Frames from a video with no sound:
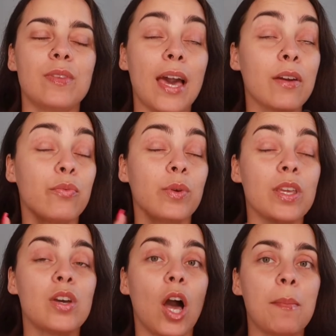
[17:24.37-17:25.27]
that really
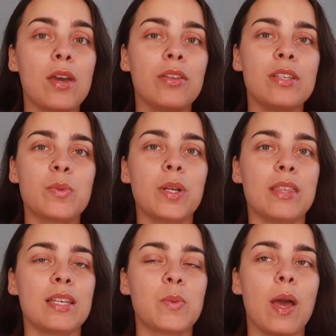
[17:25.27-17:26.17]
got me on this one and
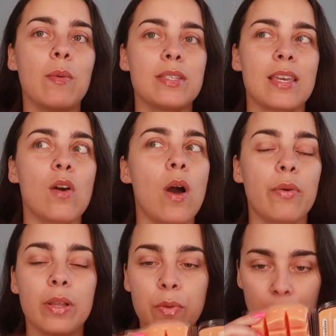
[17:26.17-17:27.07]
that's why I was like, oh, I
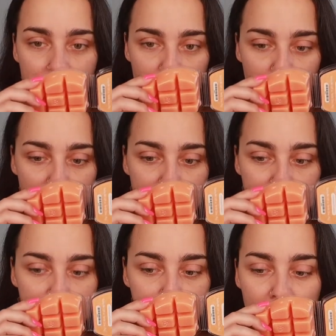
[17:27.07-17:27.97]
really want to try this.